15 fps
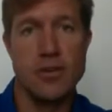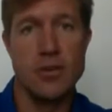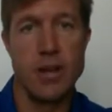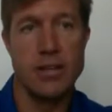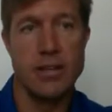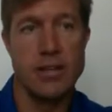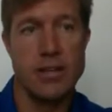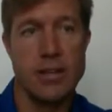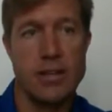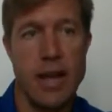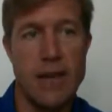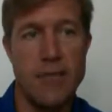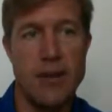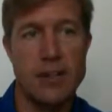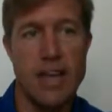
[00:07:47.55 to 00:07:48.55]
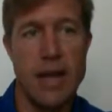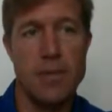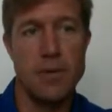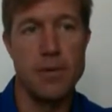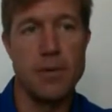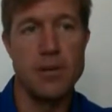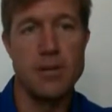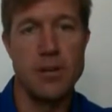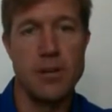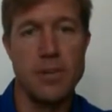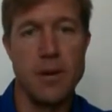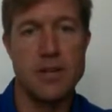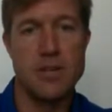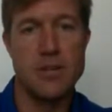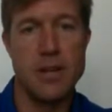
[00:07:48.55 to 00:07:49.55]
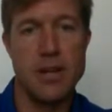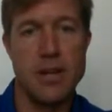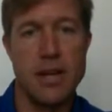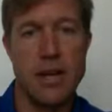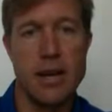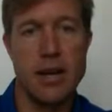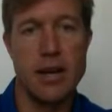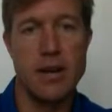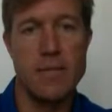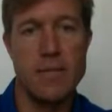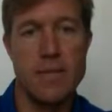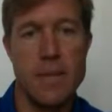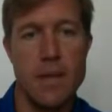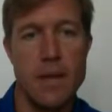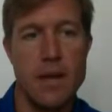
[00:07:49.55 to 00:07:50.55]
So, for example, let me show you my screen again here.